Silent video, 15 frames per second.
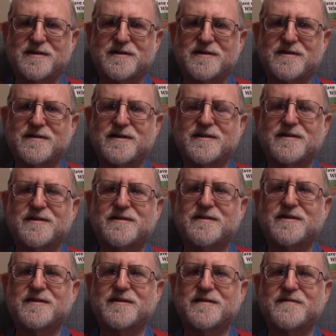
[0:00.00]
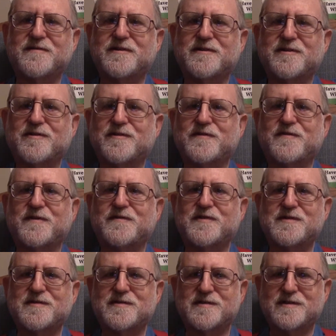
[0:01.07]
they lived into their
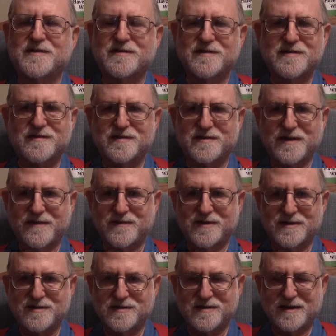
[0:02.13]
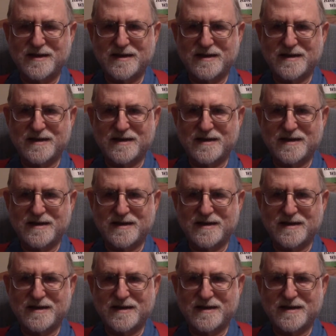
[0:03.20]
50s and 60s and 70s.